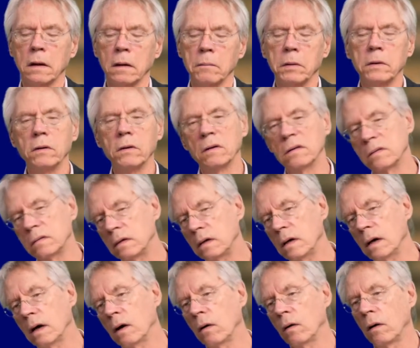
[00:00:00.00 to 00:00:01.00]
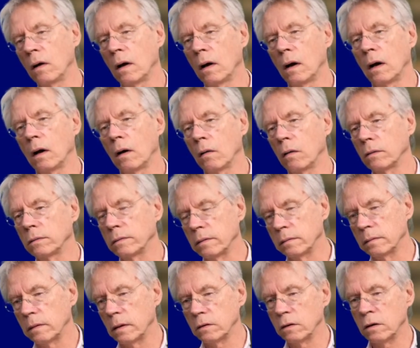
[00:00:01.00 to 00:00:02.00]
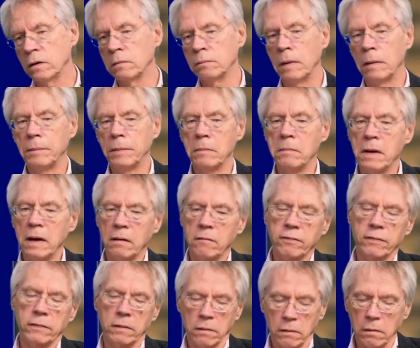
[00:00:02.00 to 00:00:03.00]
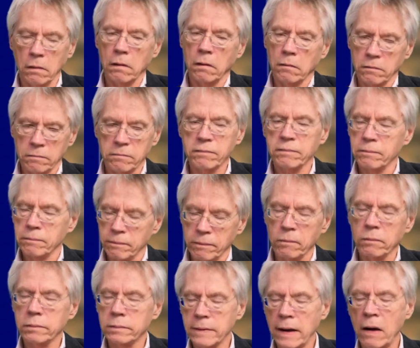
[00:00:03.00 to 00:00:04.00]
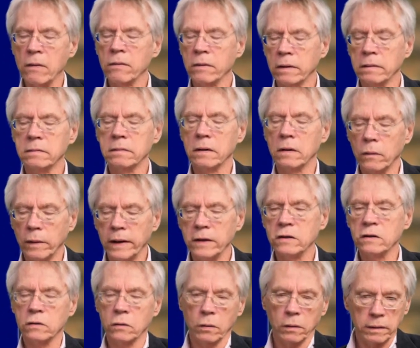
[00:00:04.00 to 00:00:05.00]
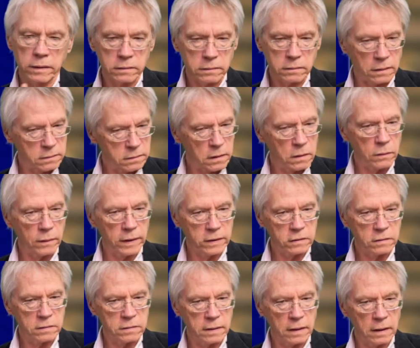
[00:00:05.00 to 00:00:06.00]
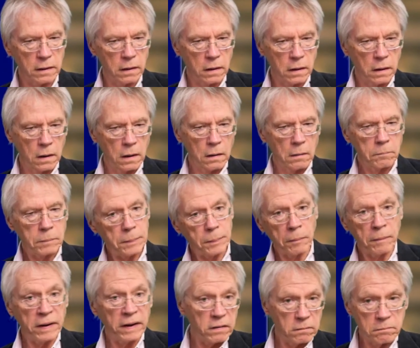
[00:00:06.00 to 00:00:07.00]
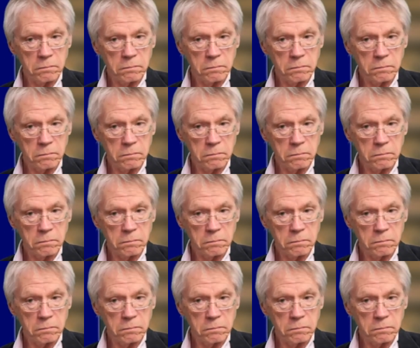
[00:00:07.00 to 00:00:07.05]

But you can see how those decisions may be made for sound considerations, or at least considerations that people might